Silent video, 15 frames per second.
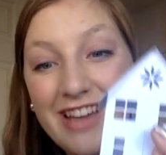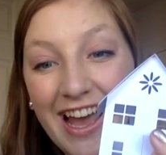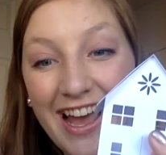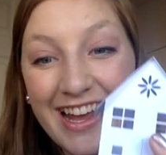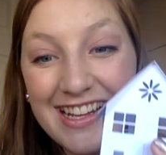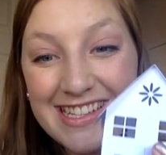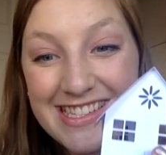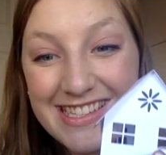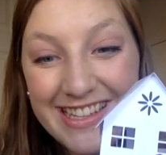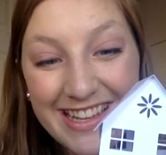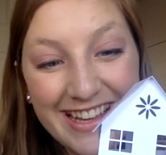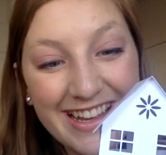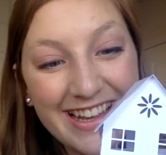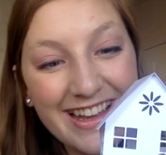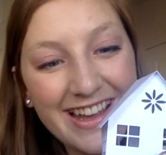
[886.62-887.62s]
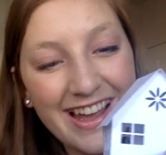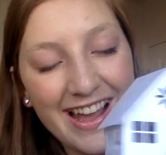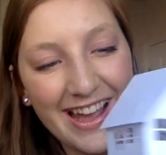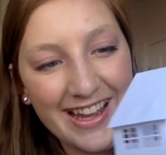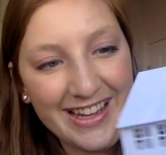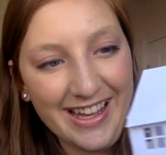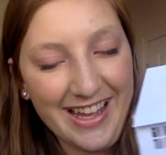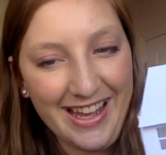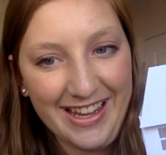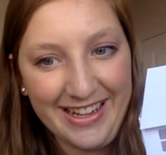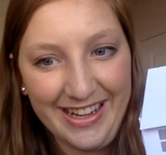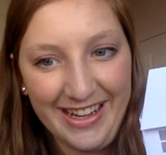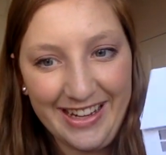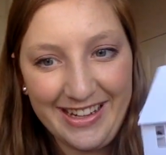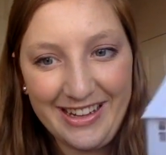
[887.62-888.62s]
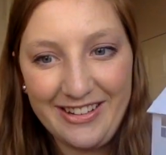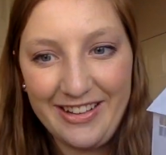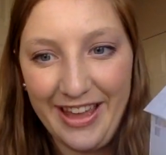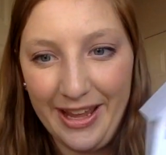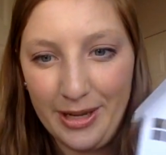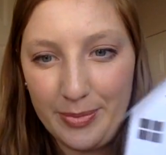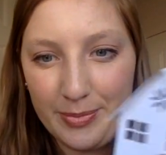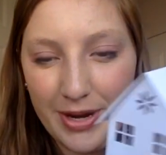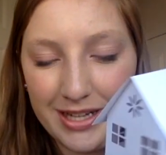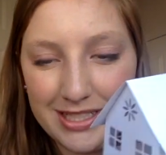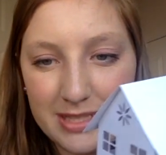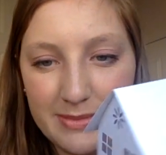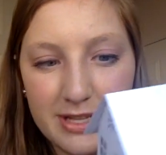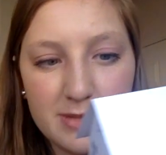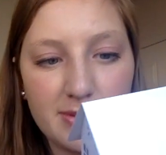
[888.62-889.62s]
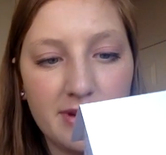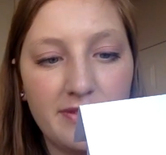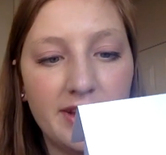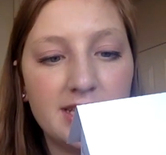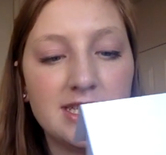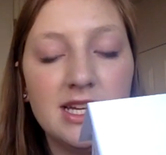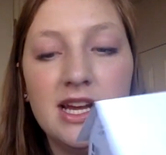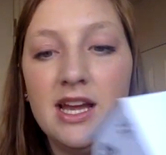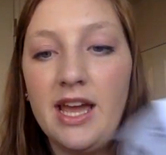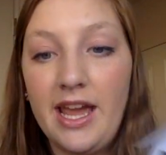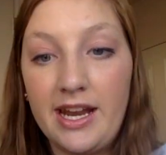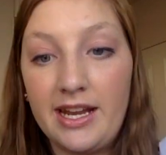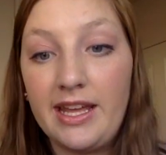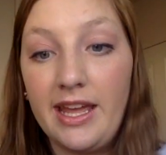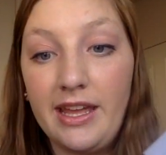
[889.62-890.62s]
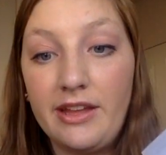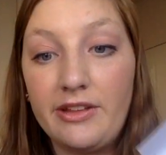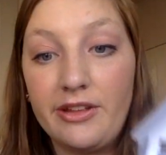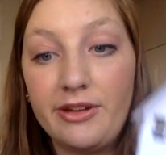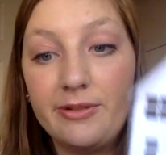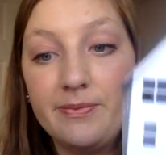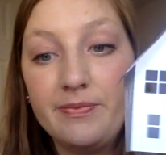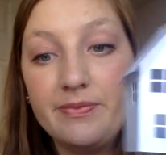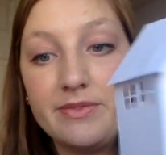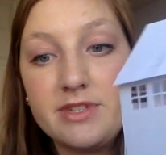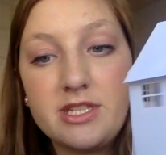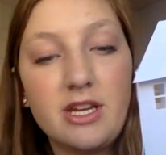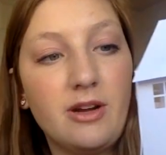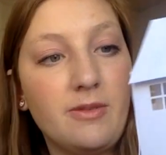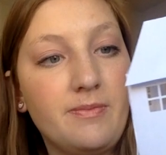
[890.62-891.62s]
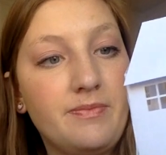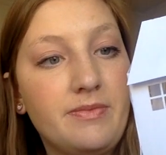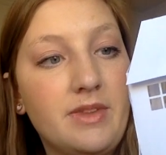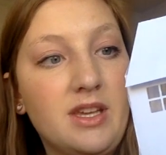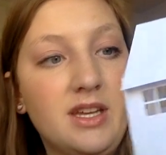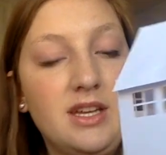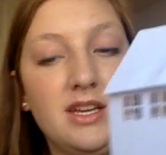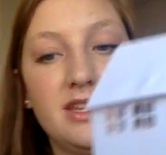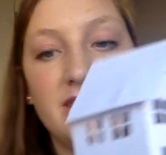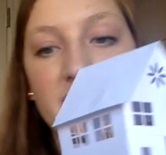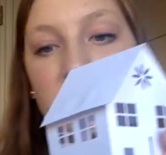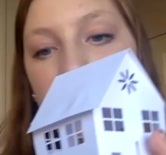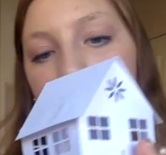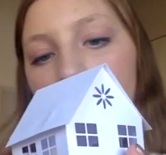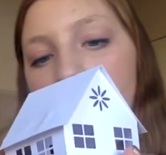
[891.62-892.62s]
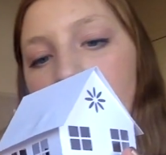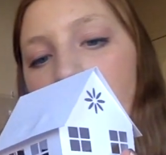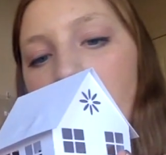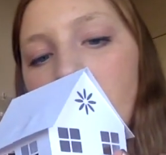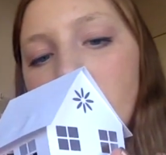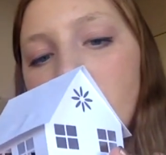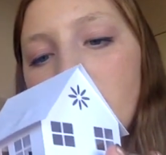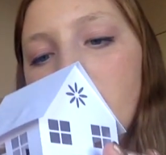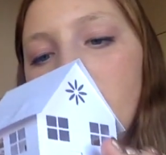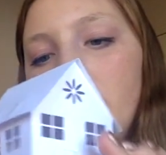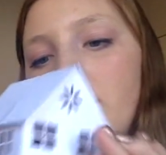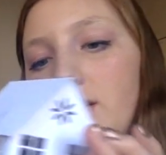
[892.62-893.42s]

guys. I got it. Okay, practice makes perfect. And I hate glue. So, there's one house.